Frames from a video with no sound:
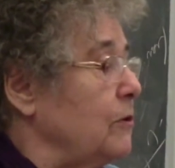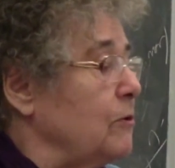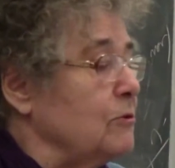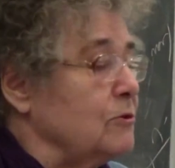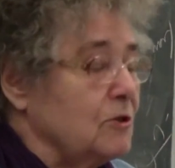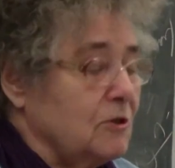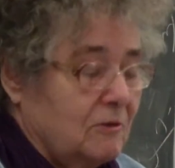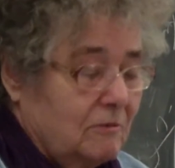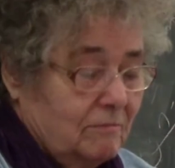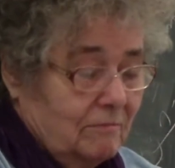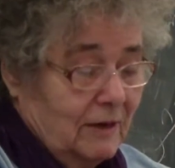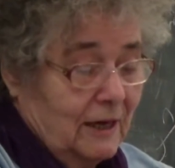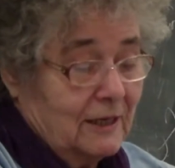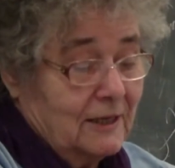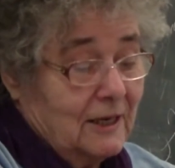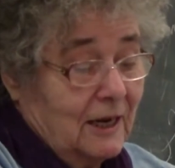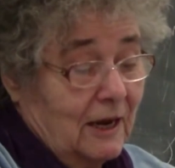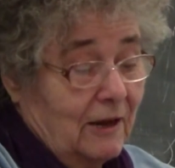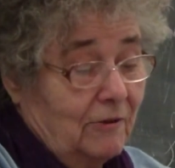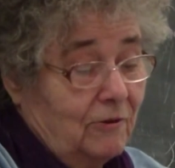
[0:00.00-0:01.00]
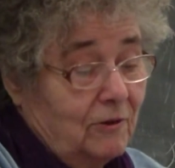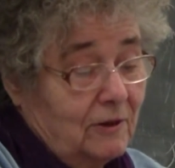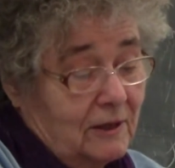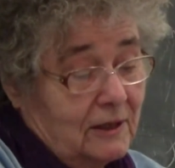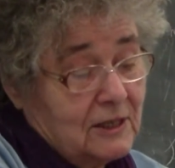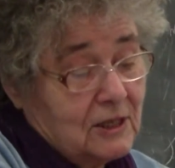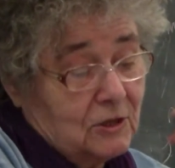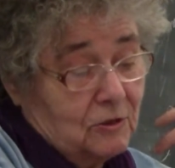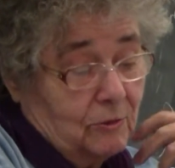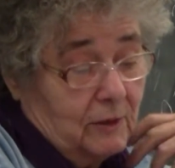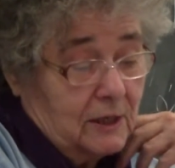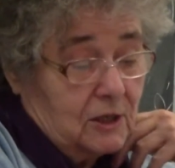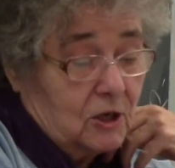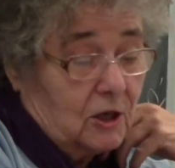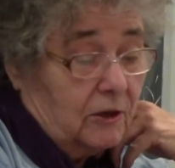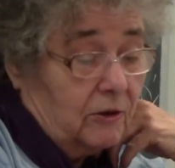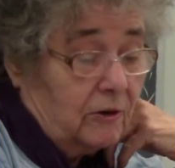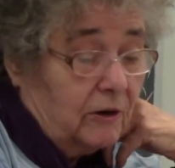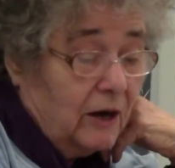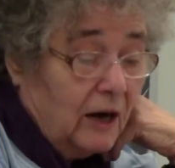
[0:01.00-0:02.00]
folks get together and listen to each
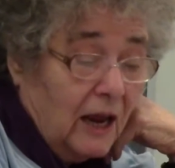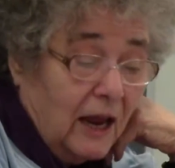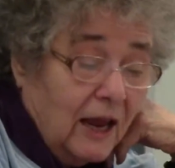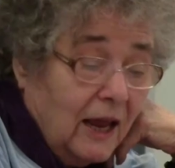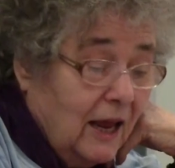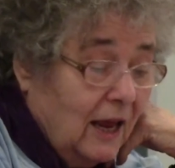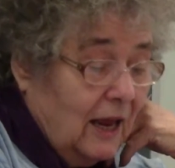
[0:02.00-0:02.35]
other.